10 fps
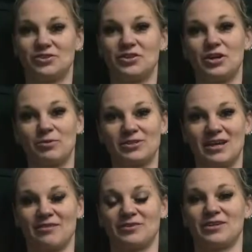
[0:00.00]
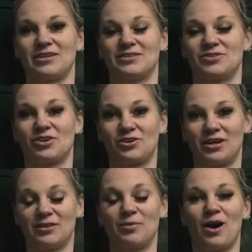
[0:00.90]
So the yearbook staff is
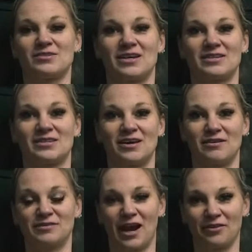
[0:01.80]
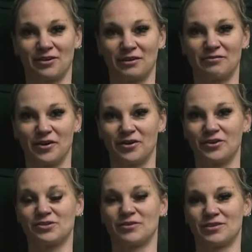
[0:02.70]
in the process of gathering
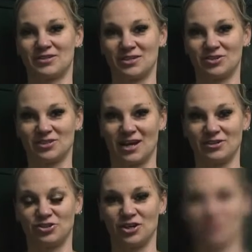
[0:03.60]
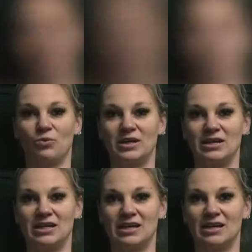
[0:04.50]
photos for the senior slideshow.
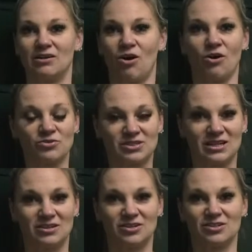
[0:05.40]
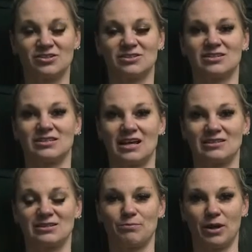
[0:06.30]
We need all seniors to
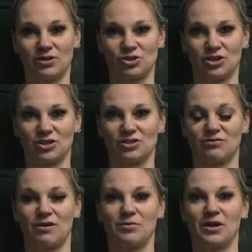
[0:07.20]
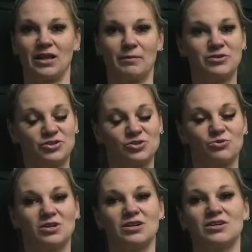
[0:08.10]
send some pictures from their elementary
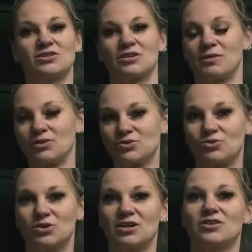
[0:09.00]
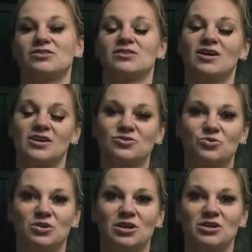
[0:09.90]
school years, their middle school years, and their high
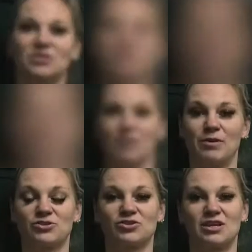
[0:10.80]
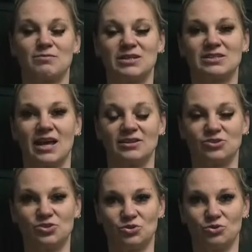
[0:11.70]
school years. And pictures can be
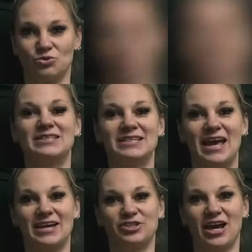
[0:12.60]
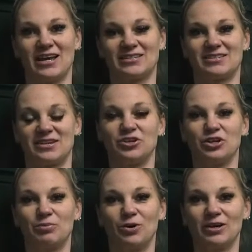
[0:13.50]
sent to PTHS
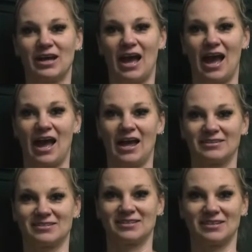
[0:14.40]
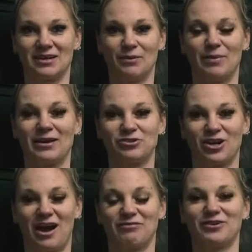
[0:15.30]
yearbook at
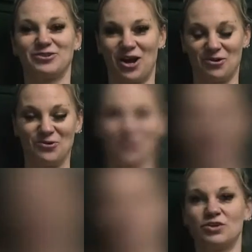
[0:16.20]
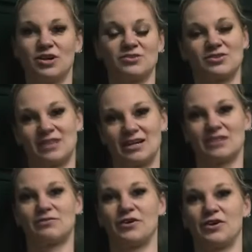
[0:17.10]
pentrafford.org. You can also send
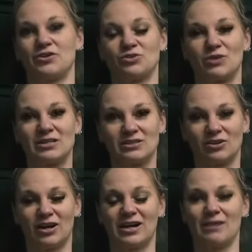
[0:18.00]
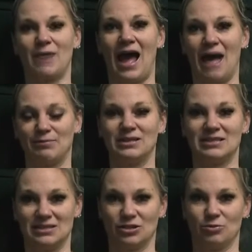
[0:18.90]
us photos through Instagram at
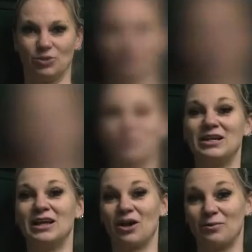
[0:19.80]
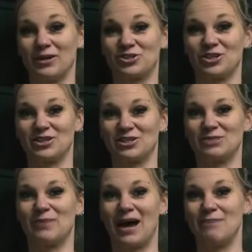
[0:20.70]
PT Yearbook. We need our
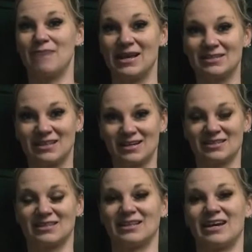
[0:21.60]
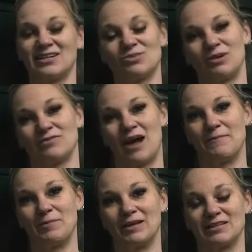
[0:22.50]
pictures by May 6th at the latest. We have
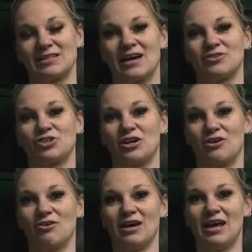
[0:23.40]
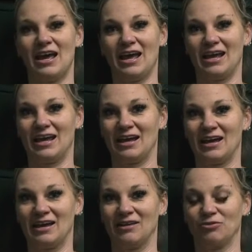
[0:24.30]
time to make the slideshow.
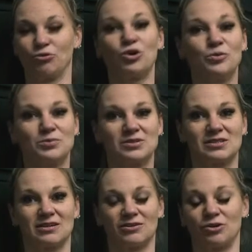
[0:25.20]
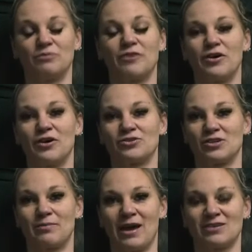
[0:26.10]
And groups, group photos
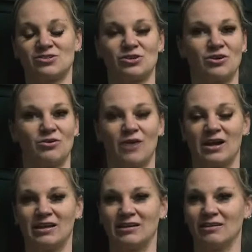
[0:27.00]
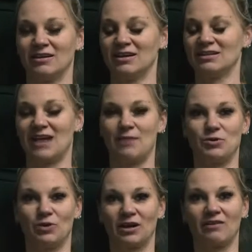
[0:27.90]
are the best. So any
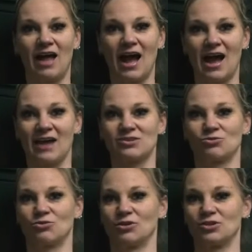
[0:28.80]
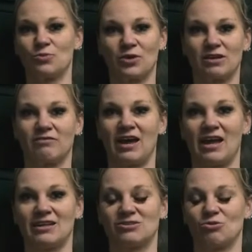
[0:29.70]
time you were in class or sporting
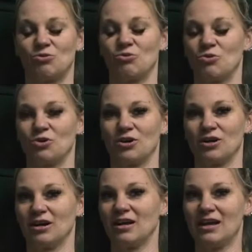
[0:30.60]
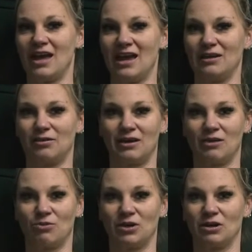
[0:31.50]
event or
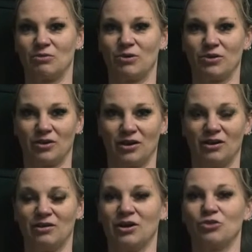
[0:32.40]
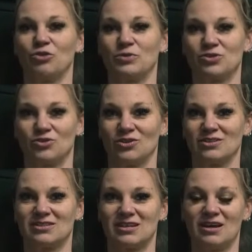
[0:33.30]
anything where you're with a, a group of
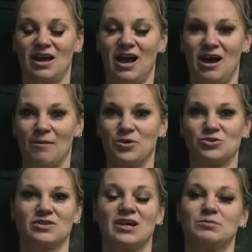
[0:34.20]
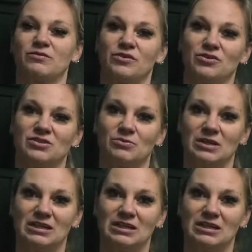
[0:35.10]
students, um, those are the types of photos that we